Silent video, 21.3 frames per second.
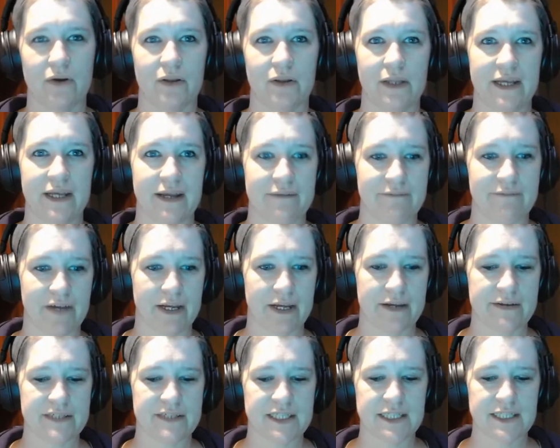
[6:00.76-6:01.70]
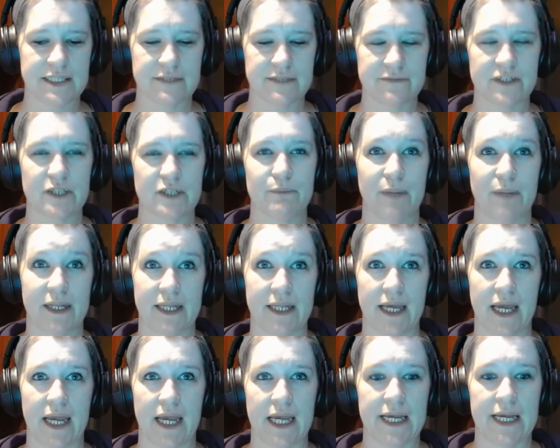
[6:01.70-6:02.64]
advice for
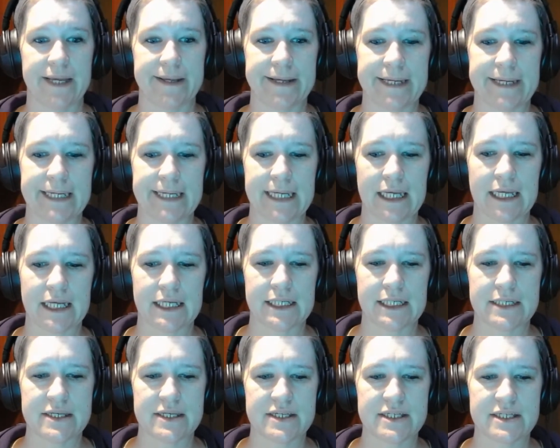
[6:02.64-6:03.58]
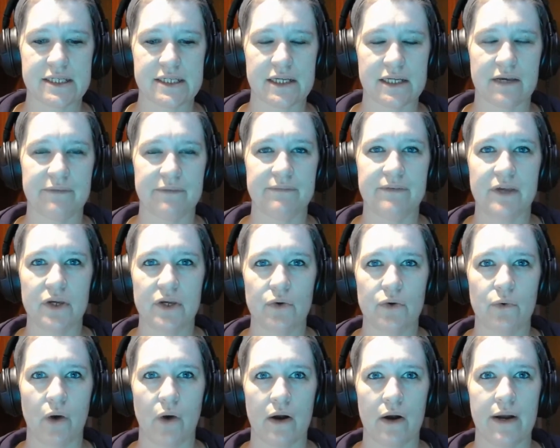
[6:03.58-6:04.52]
Monday is, if you
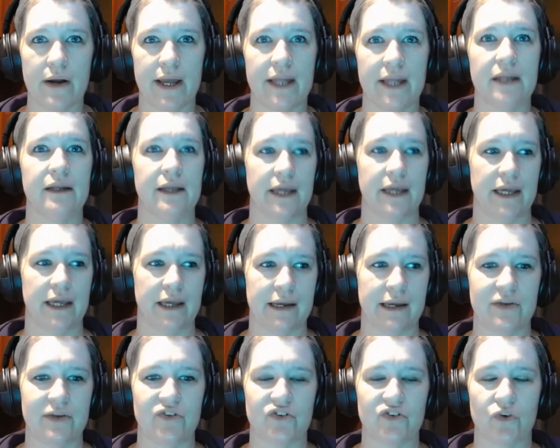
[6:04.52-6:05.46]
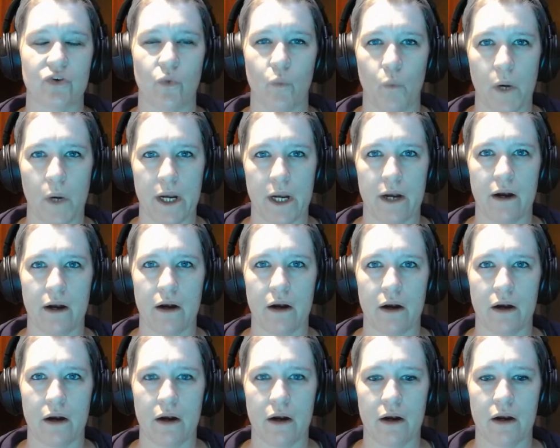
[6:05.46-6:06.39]
are at an age
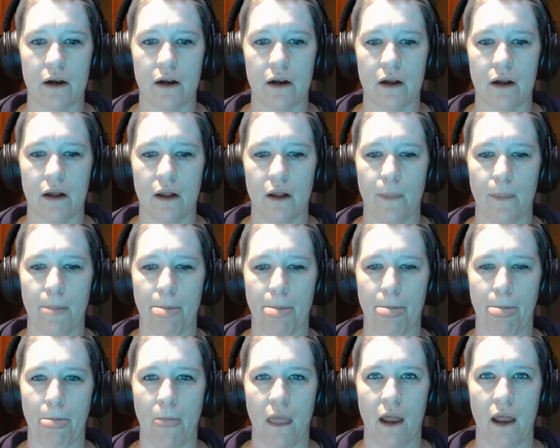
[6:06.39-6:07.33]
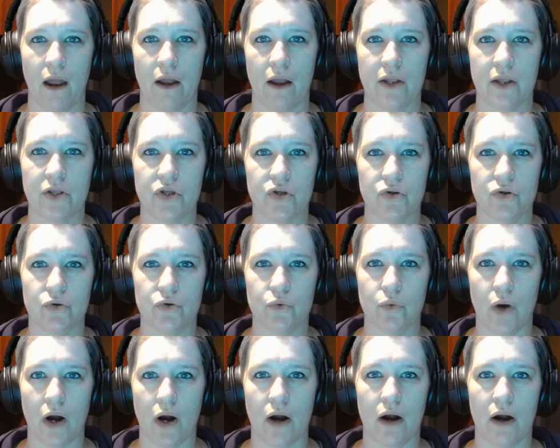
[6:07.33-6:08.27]
where you
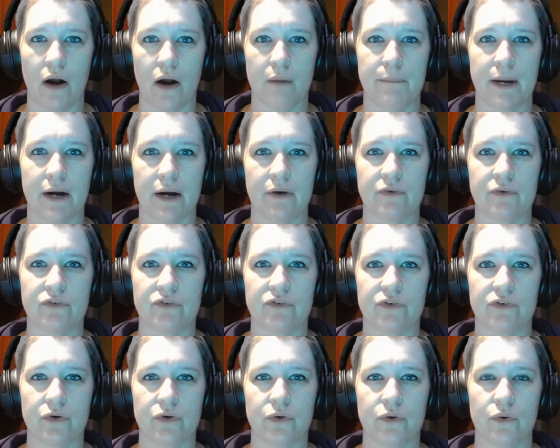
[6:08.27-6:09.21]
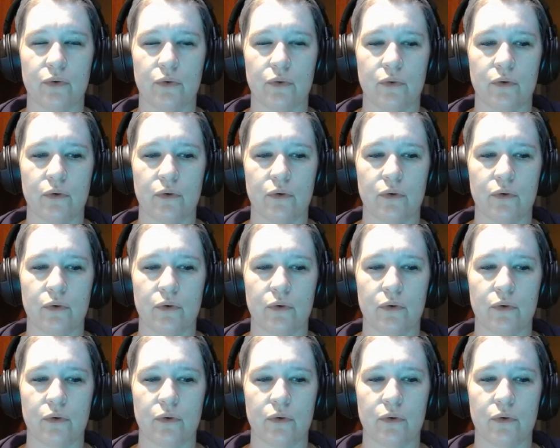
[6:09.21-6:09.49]
are about to